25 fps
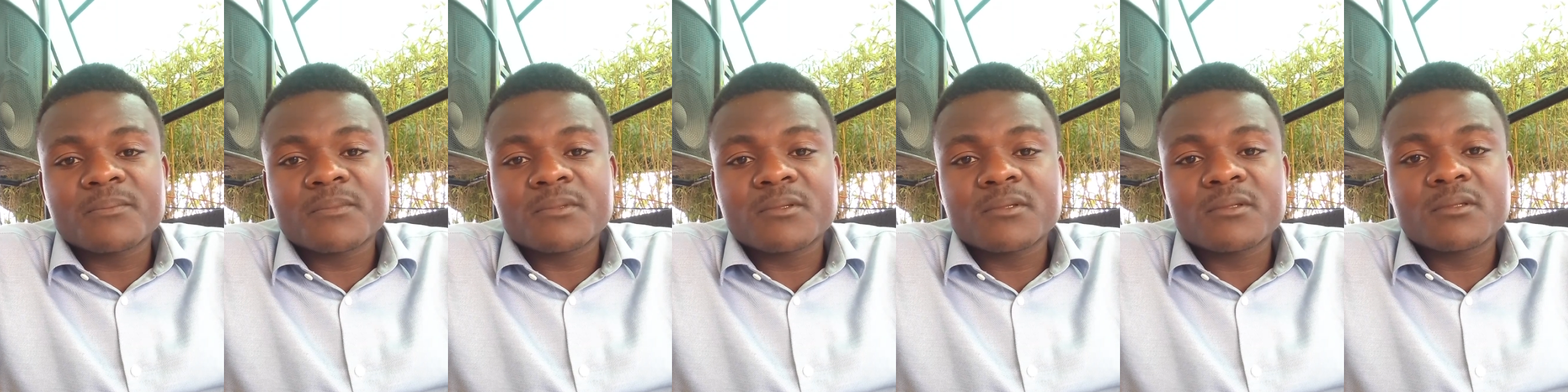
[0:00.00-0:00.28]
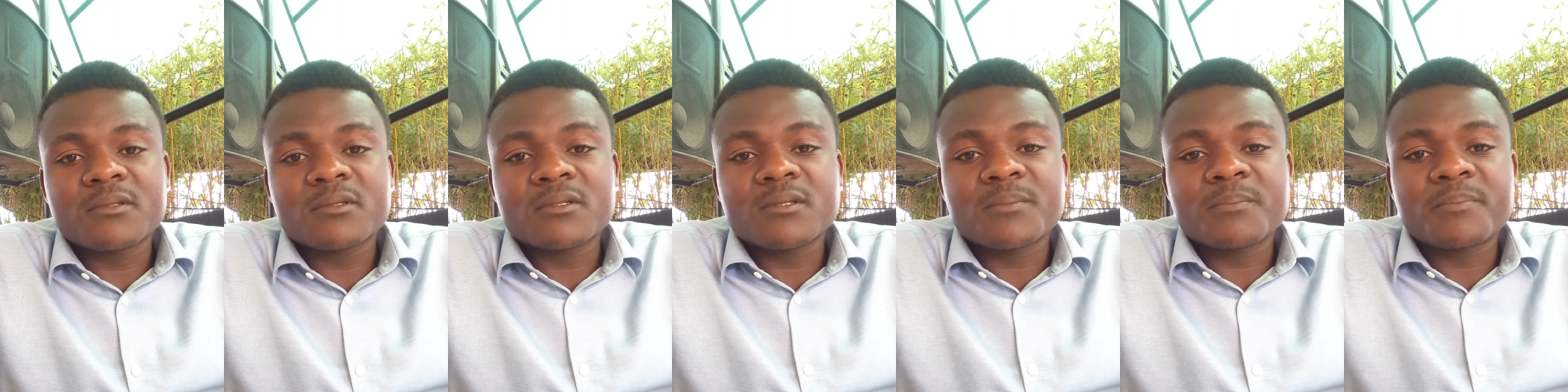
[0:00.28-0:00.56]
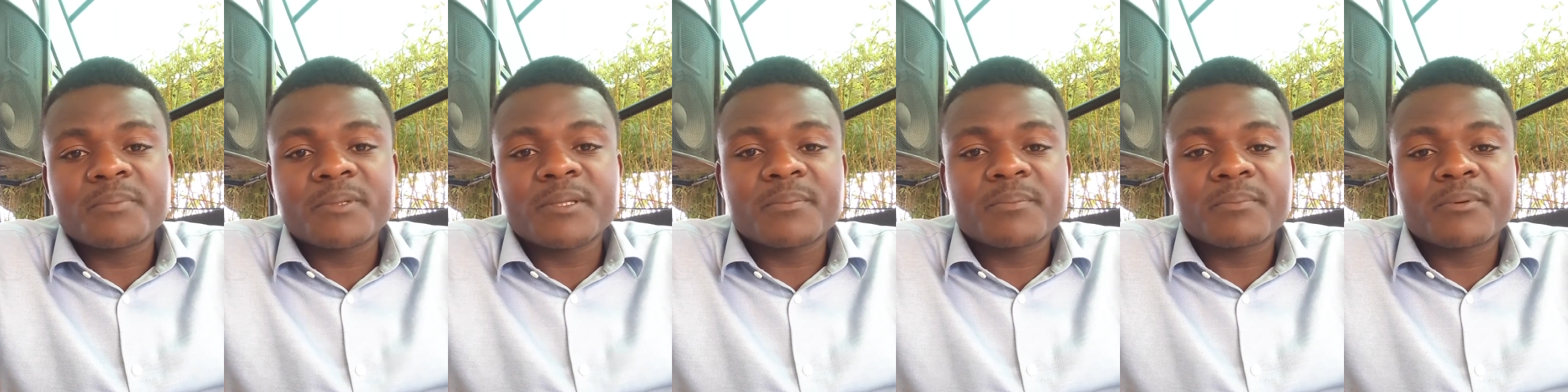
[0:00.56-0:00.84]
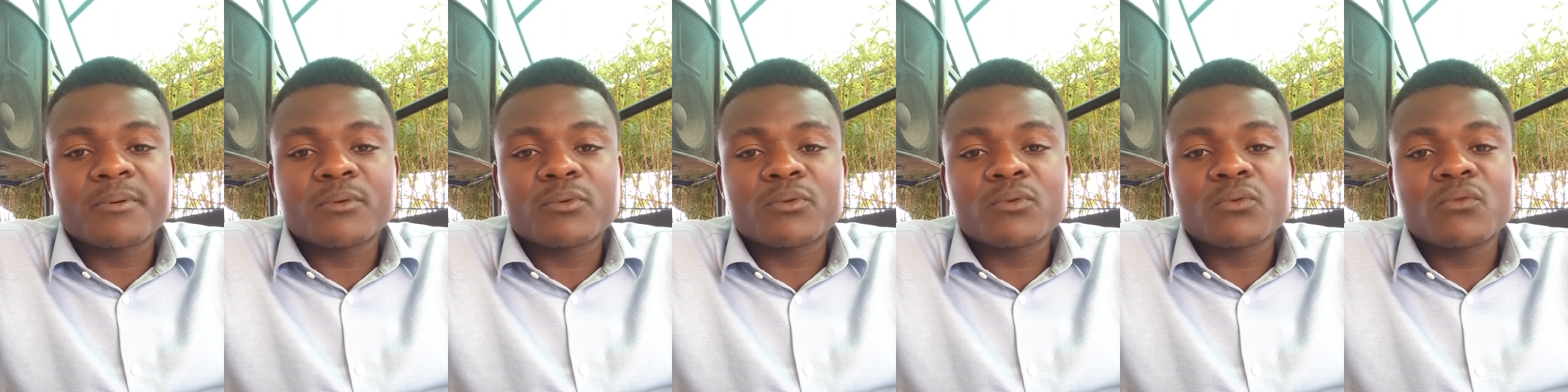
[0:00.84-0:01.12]
the
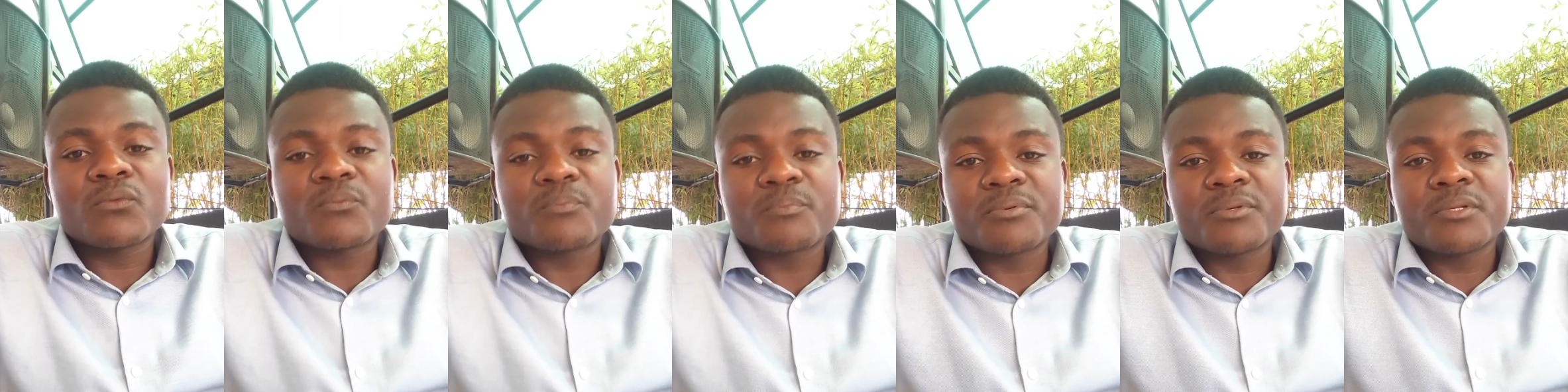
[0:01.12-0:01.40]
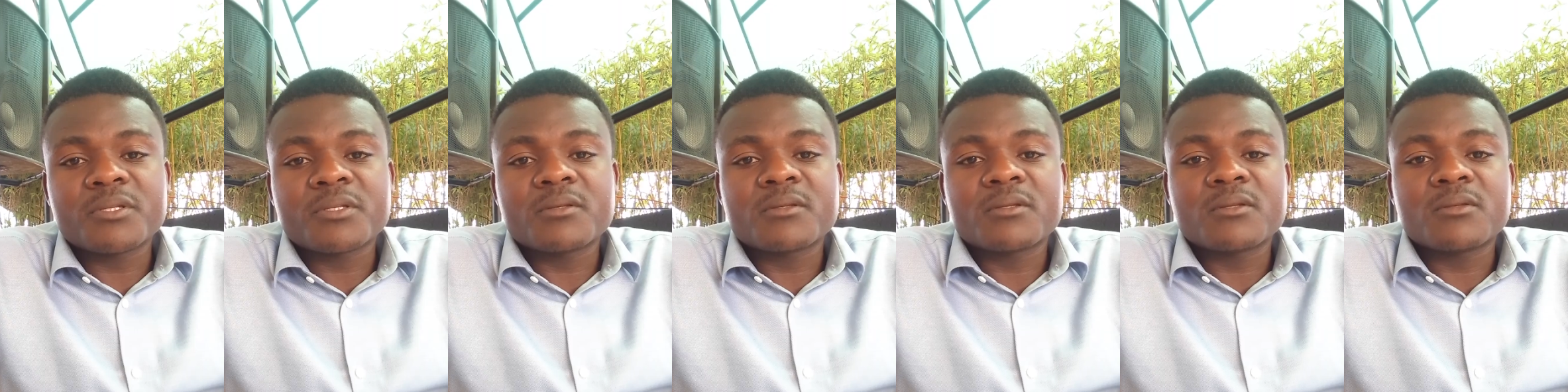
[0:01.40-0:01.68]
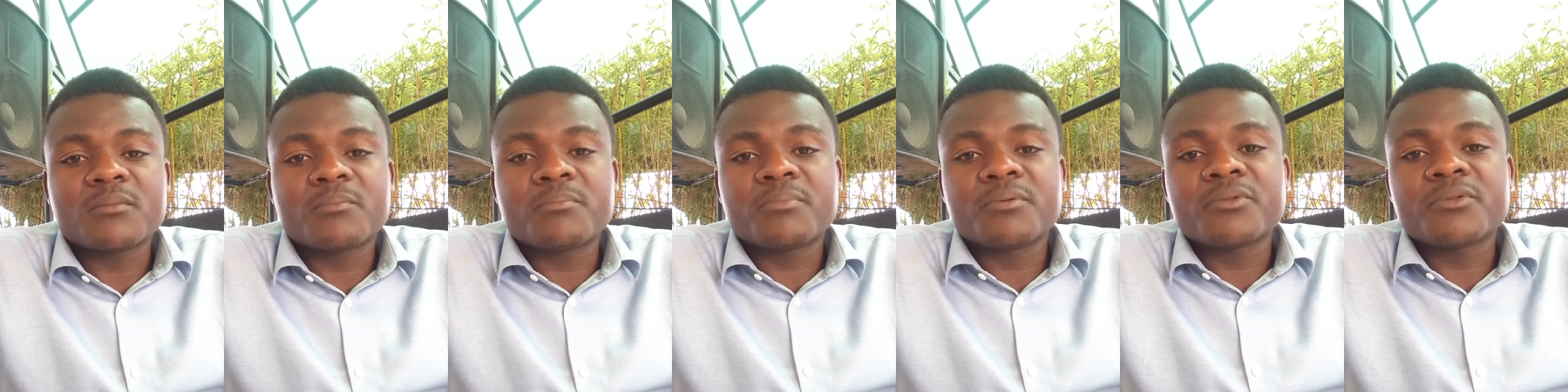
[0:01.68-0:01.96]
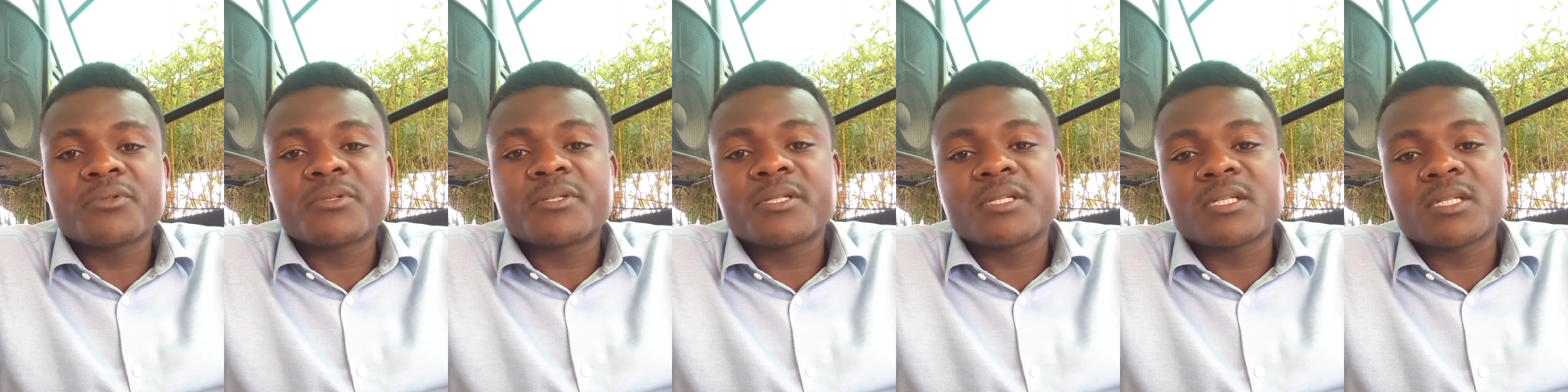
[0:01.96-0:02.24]
people who've been
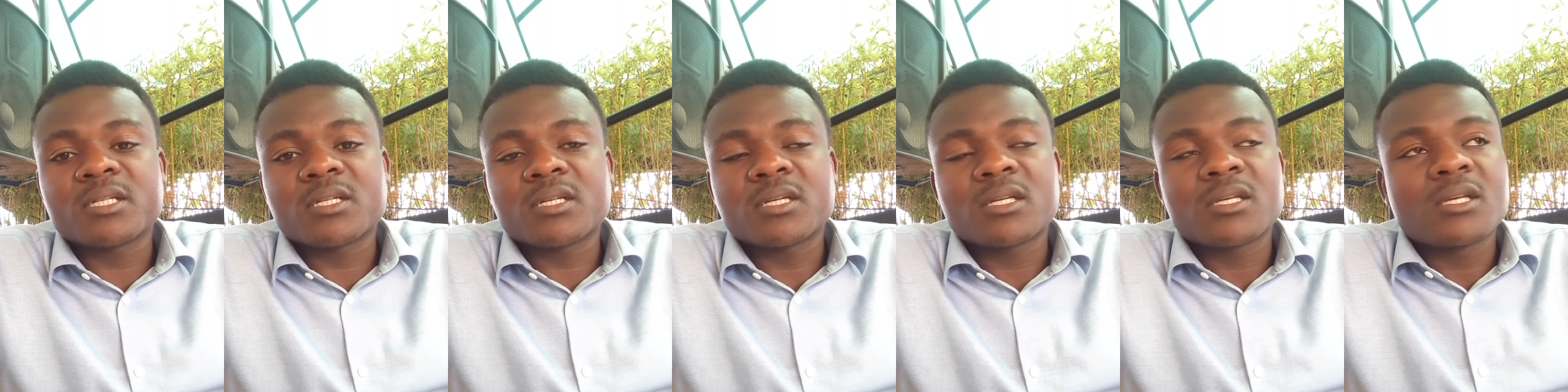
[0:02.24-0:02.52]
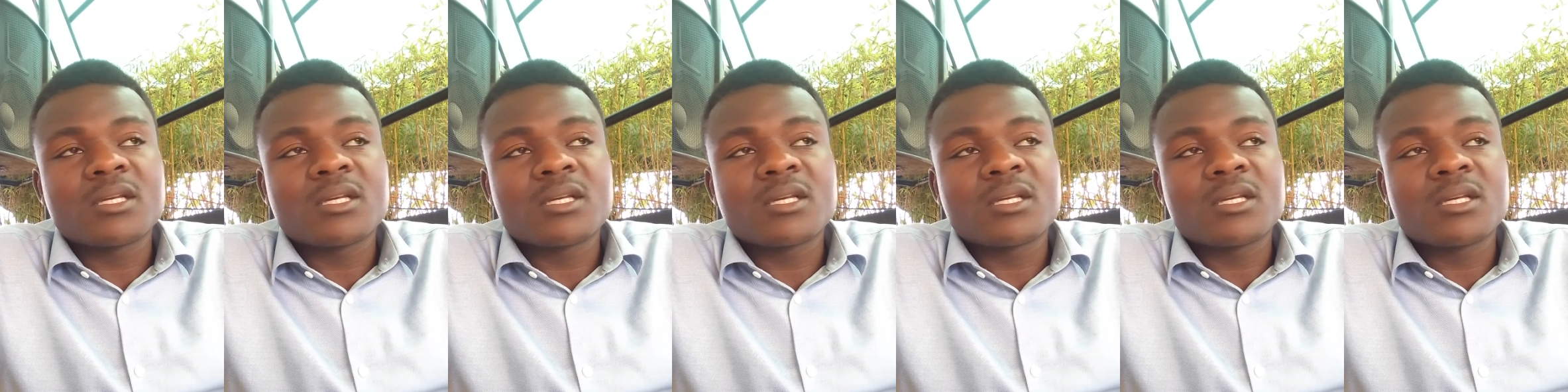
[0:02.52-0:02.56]
building